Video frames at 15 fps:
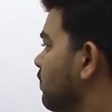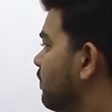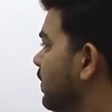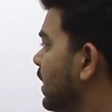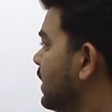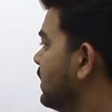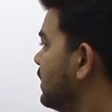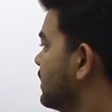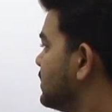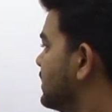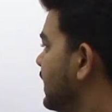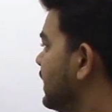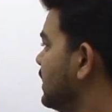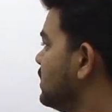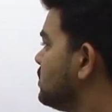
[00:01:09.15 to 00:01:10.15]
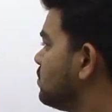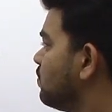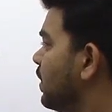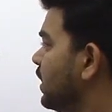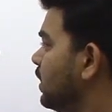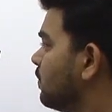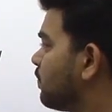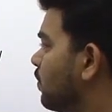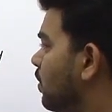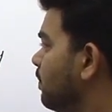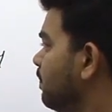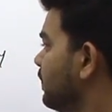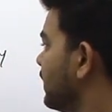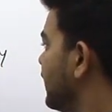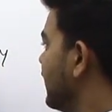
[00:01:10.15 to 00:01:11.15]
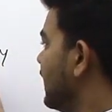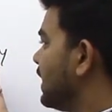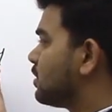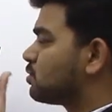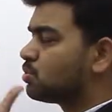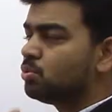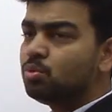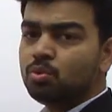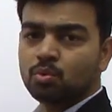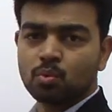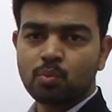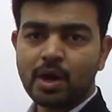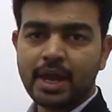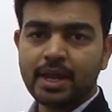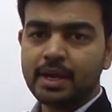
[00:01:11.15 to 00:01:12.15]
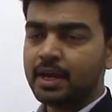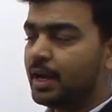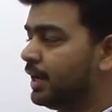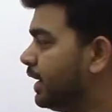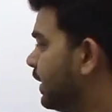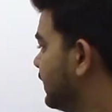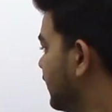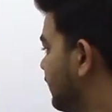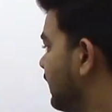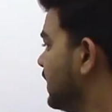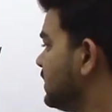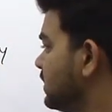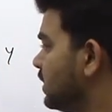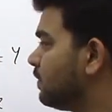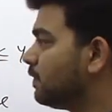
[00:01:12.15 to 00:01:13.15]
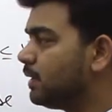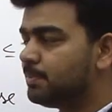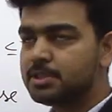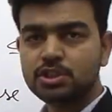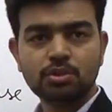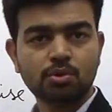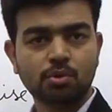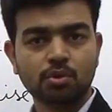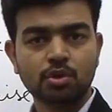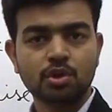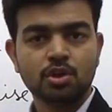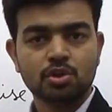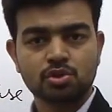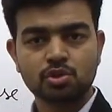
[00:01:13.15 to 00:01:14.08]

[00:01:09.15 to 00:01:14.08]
when z is varying from x to y, and otherwise it will be 0.